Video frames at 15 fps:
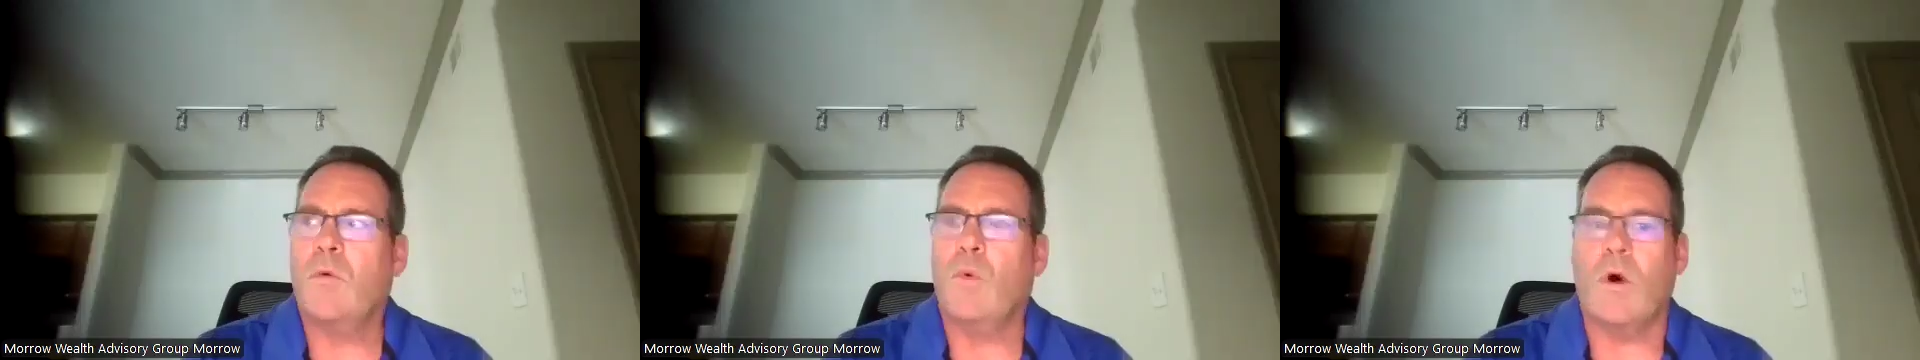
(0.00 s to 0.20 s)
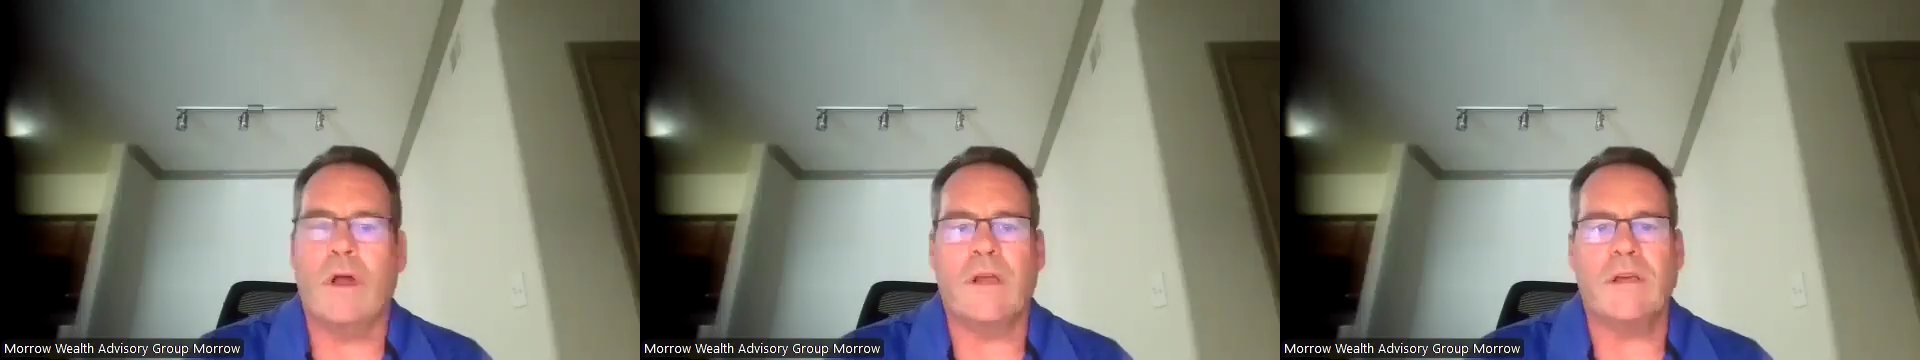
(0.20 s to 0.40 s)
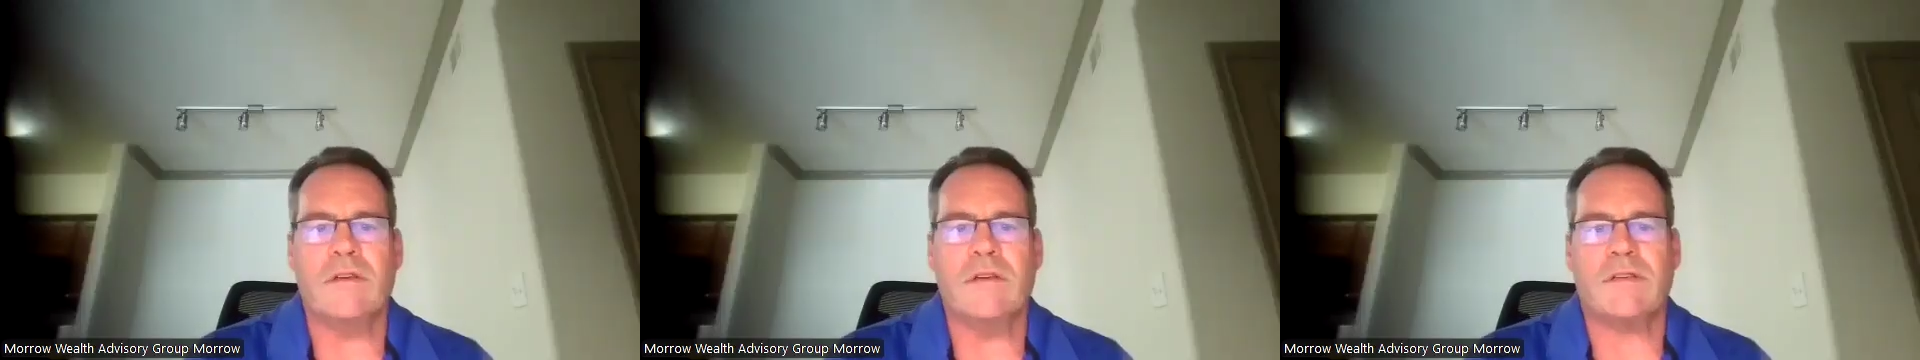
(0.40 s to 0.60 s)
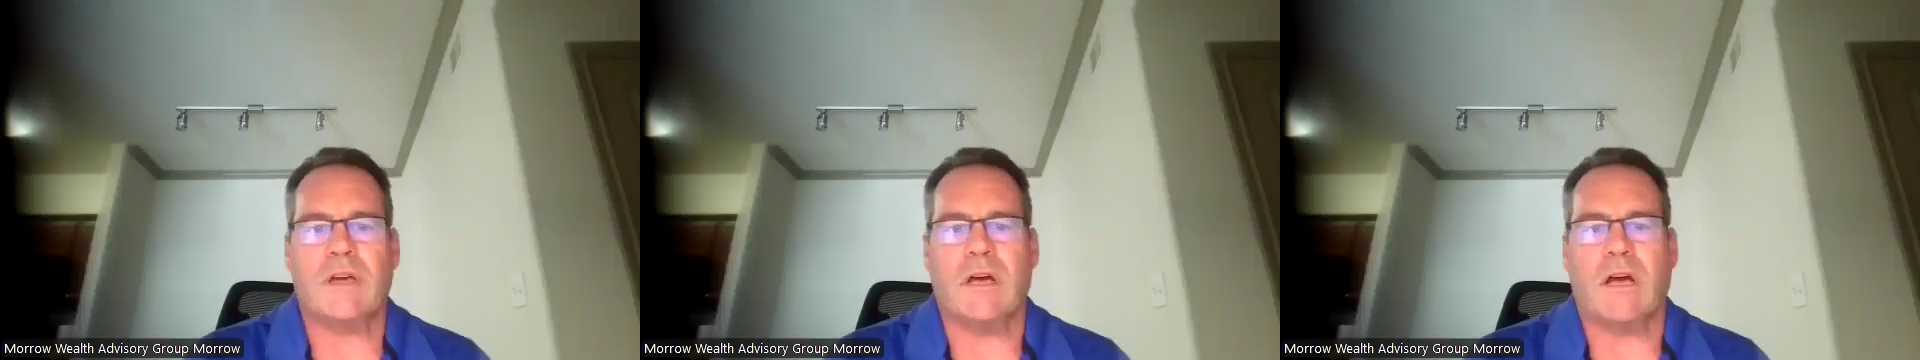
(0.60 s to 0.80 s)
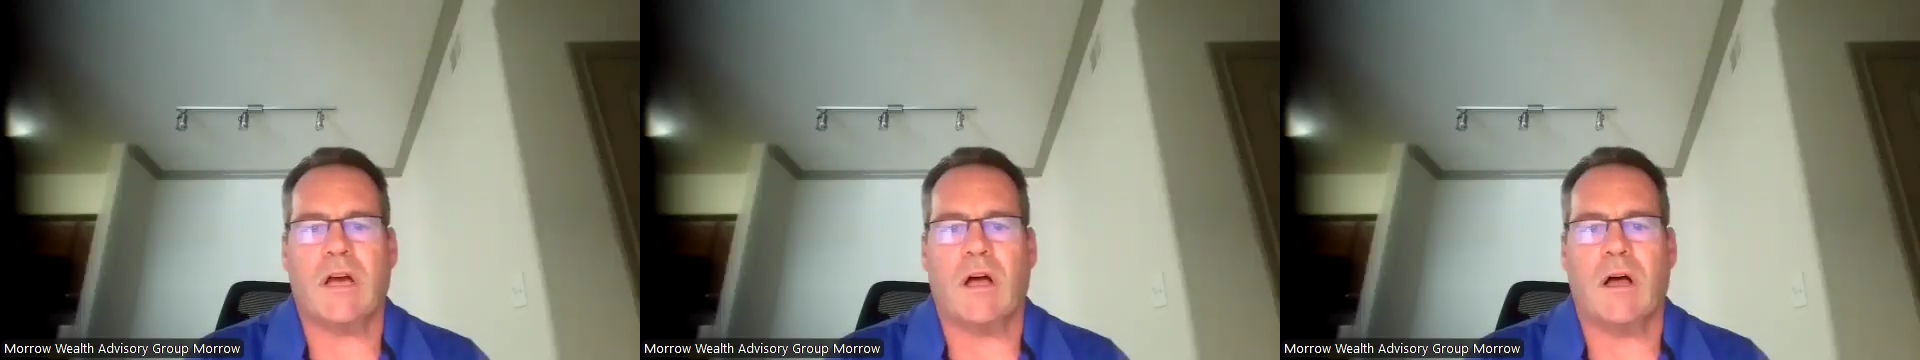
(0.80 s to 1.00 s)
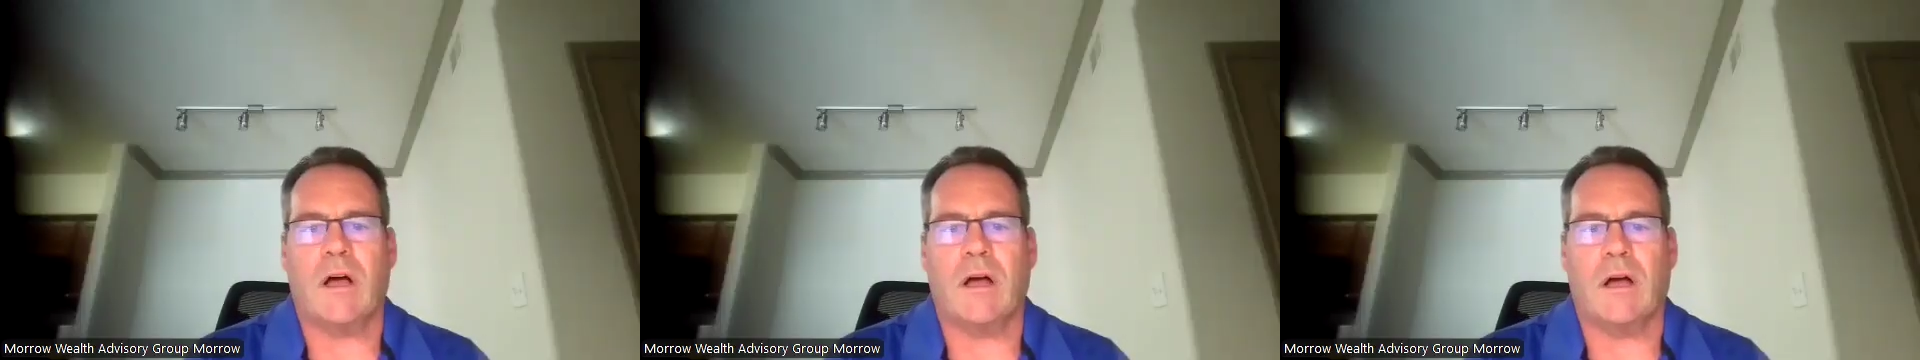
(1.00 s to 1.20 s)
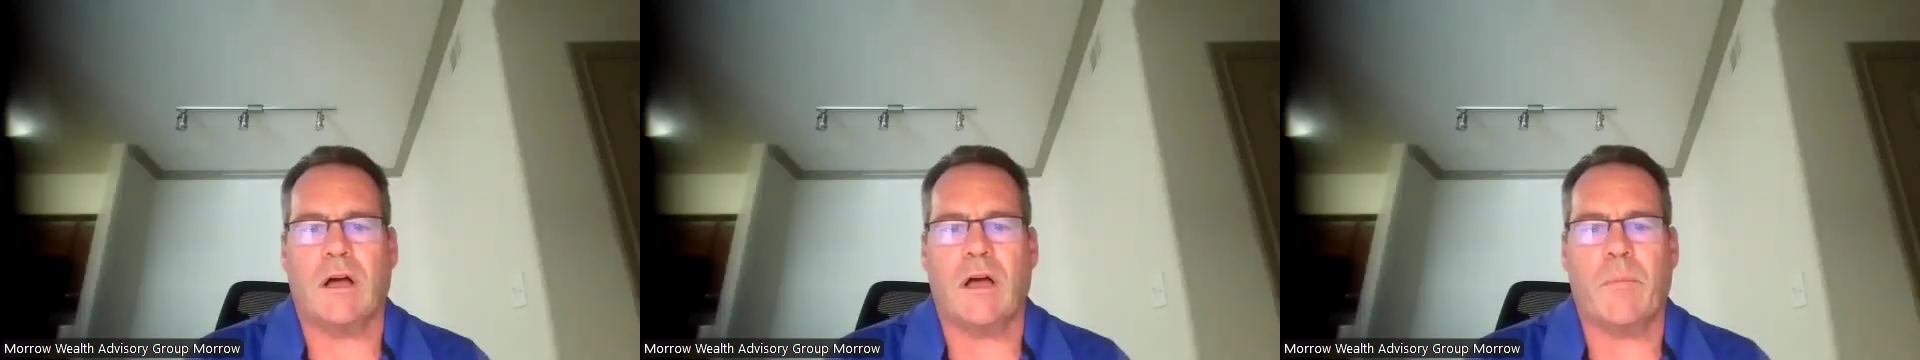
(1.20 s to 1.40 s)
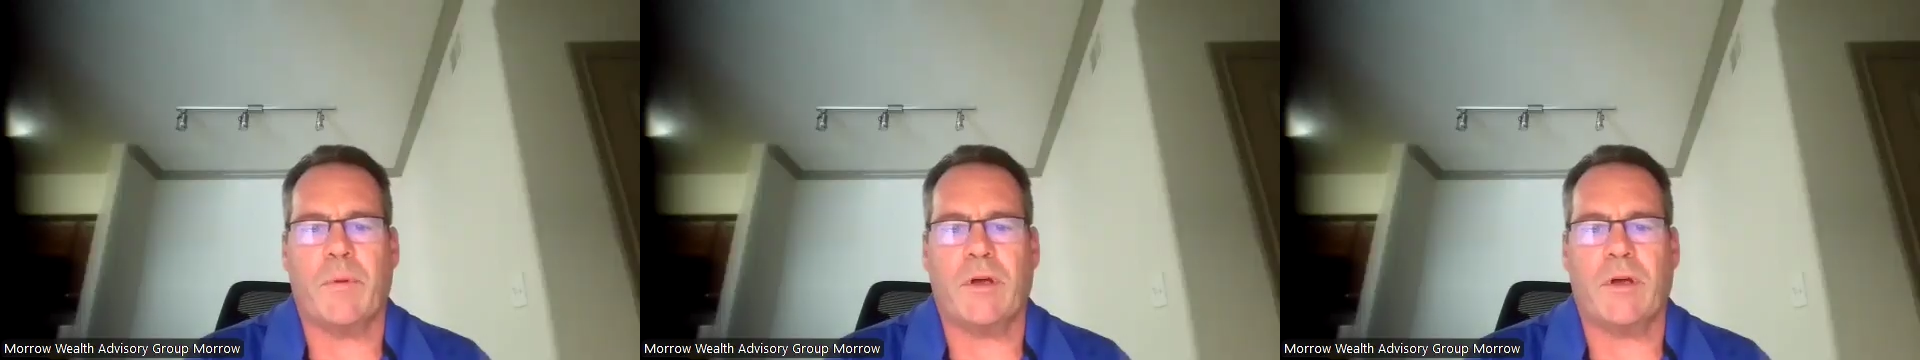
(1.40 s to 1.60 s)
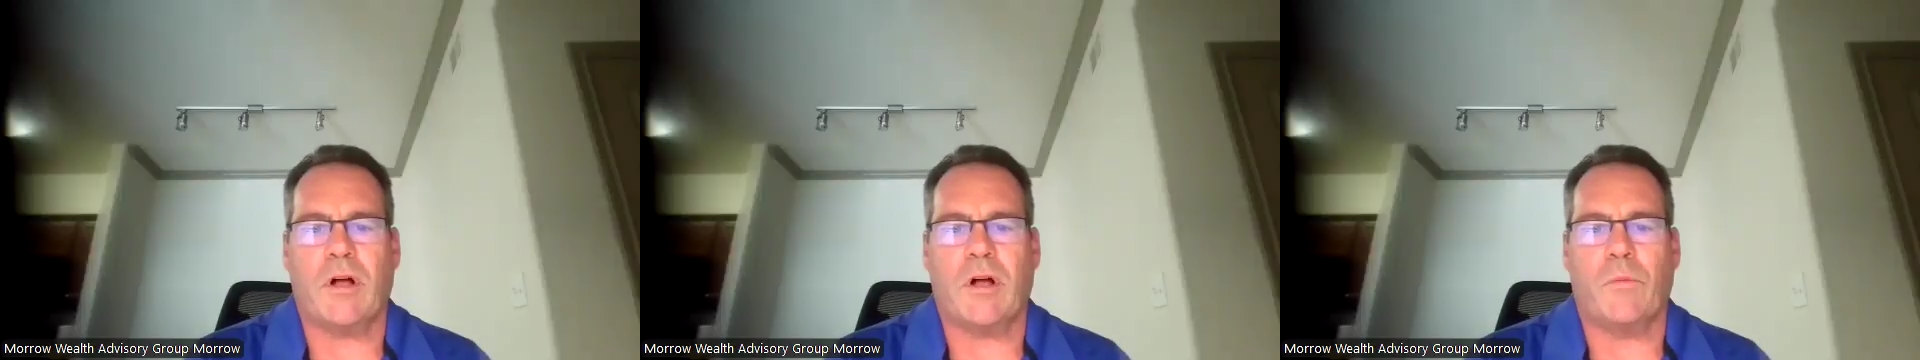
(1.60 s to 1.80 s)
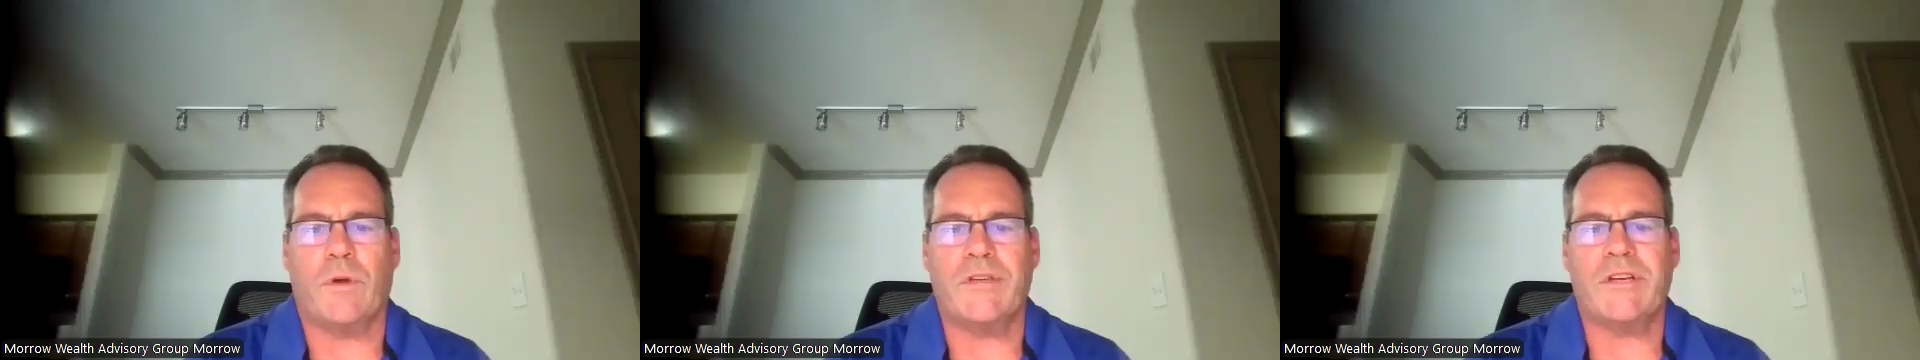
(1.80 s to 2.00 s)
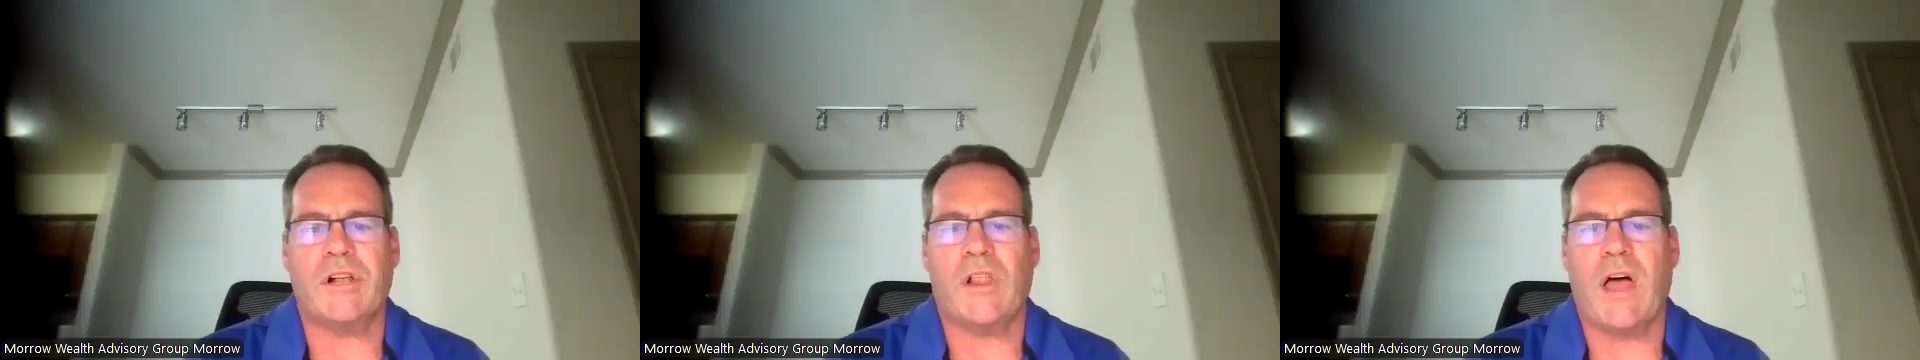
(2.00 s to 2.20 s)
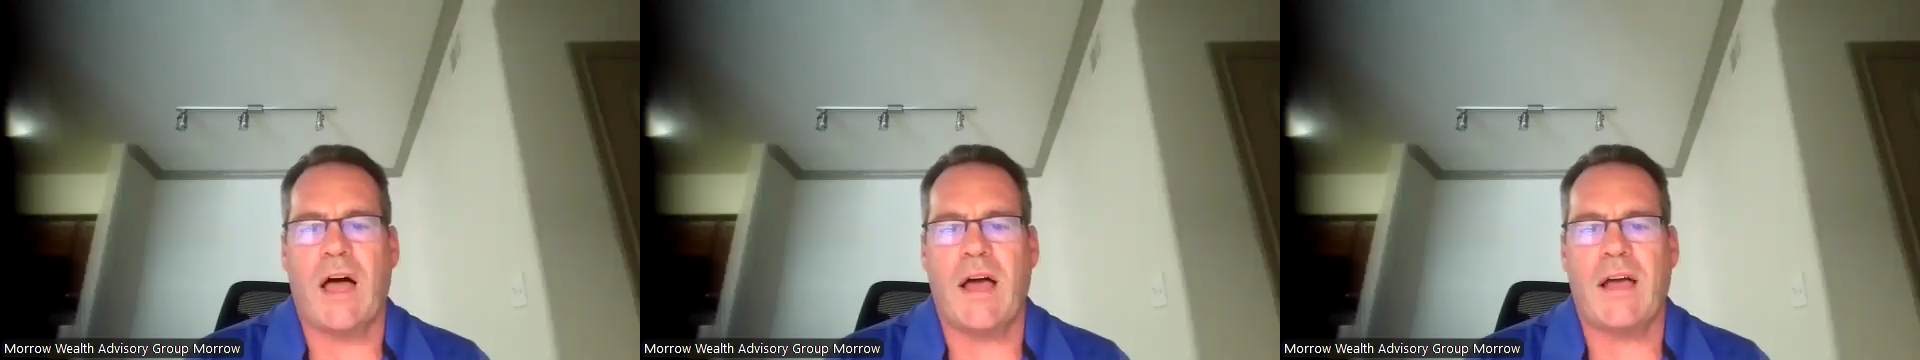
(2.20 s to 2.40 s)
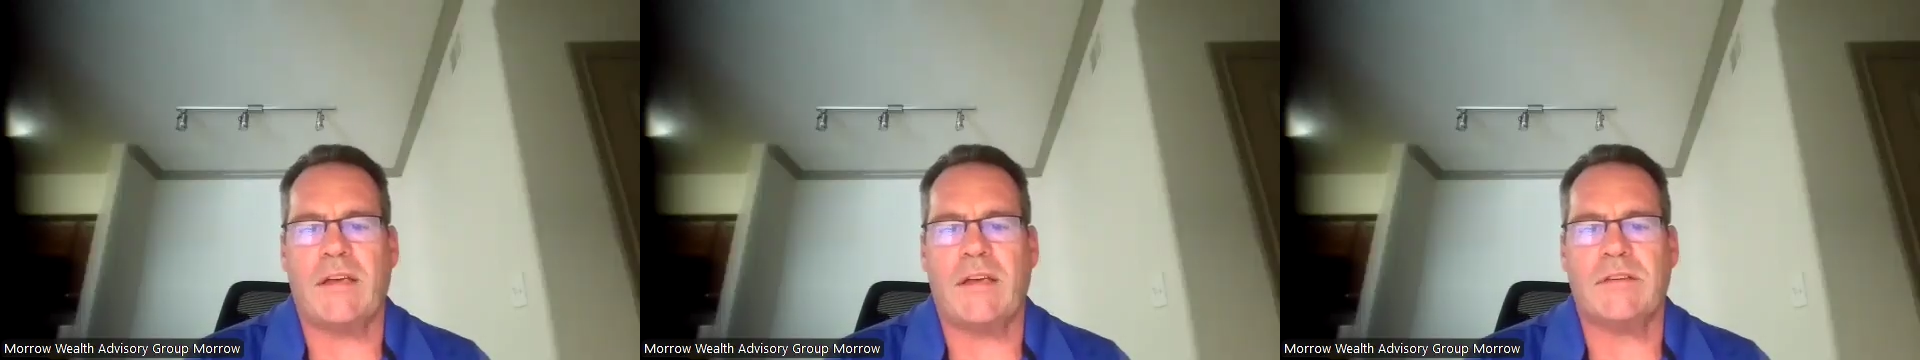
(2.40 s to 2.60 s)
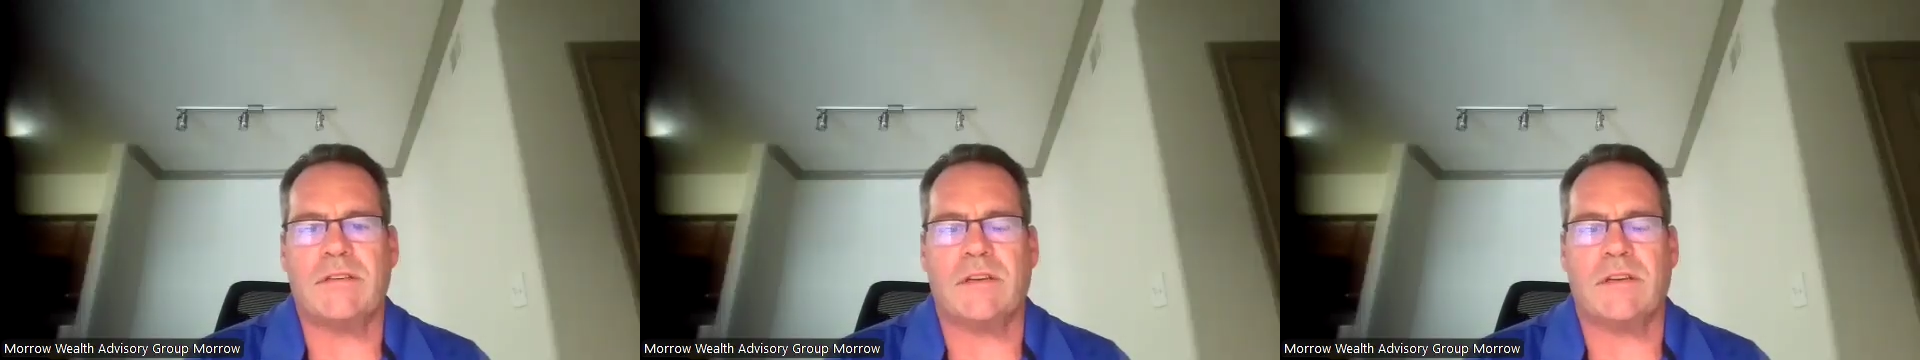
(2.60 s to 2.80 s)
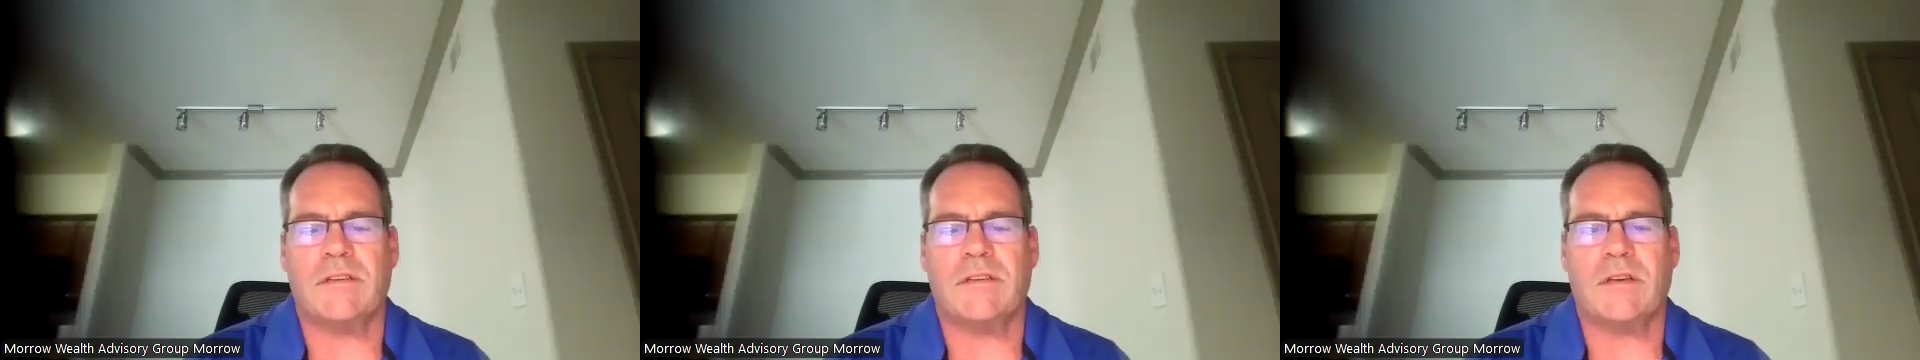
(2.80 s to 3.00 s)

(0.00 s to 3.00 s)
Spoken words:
One is a company called Riskalyze.